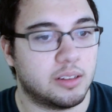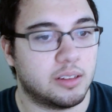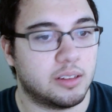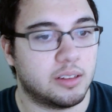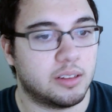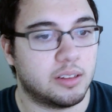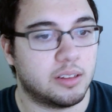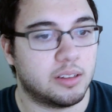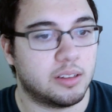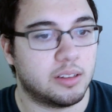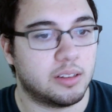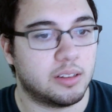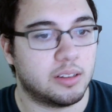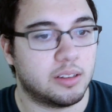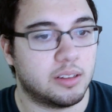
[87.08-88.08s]

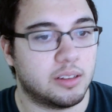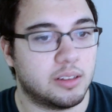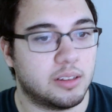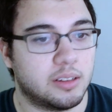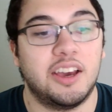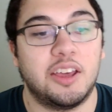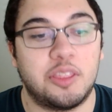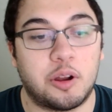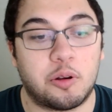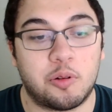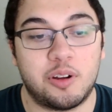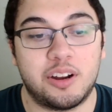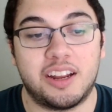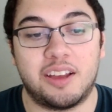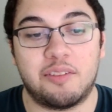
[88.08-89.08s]
darkness, my old. They're
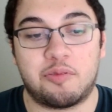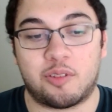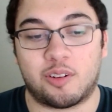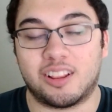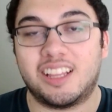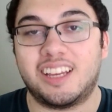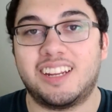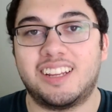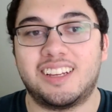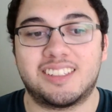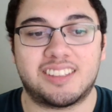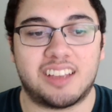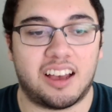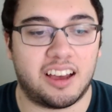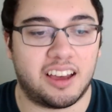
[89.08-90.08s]
running it for Linux
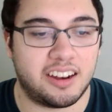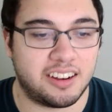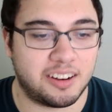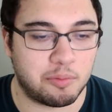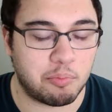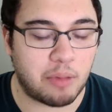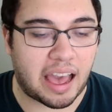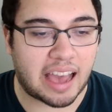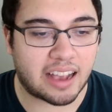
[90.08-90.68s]
and Mac